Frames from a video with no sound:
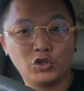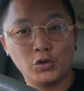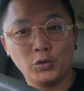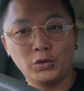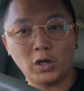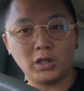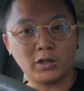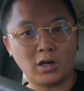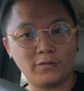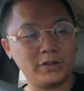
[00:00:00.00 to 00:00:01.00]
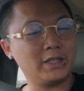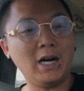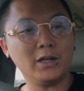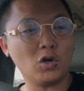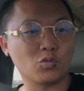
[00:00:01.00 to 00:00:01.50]
$2 coffee. You
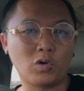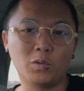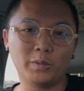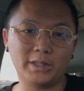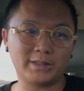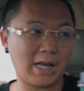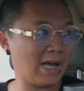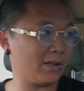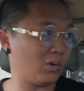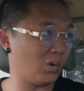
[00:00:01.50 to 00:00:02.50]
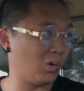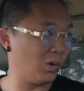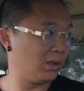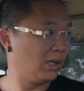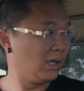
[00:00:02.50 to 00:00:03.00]
can't go wrong with this at
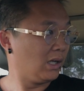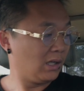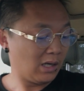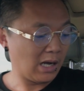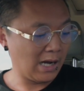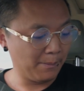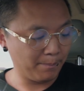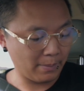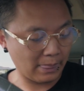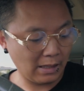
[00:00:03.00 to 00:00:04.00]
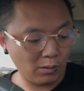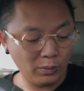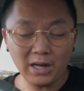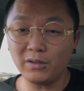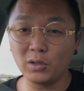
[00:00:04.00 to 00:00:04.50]
all.
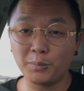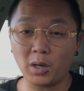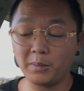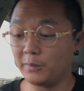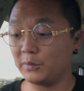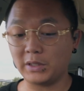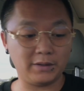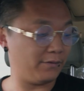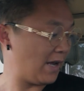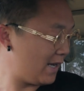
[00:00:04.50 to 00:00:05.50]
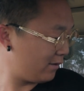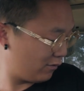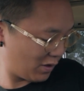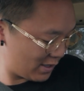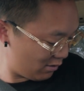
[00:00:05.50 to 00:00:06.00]
We have a little problem with the van
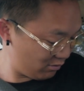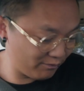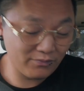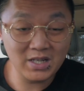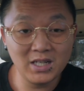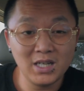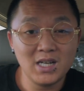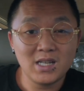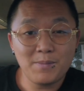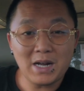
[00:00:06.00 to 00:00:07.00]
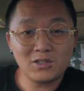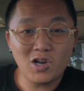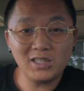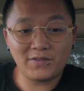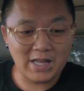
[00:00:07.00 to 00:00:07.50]
right now. The back
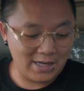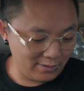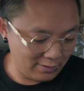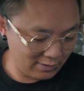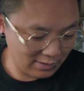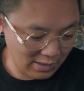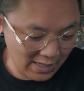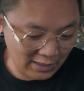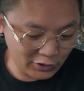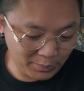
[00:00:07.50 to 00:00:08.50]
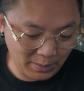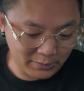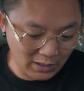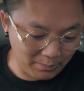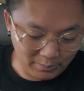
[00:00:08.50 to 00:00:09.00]
tire's flat, and I just
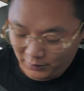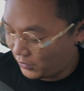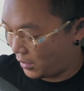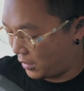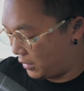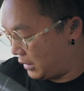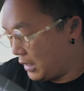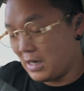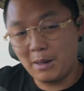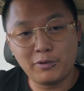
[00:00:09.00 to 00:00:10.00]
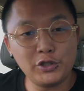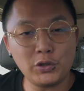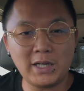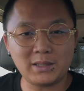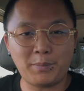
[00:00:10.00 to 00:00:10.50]
pumped it up. So I'm pretty
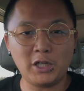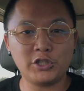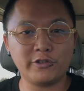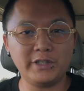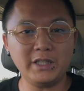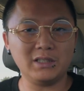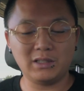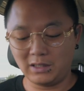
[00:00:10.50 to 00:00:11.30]
sure it has a puncture in it.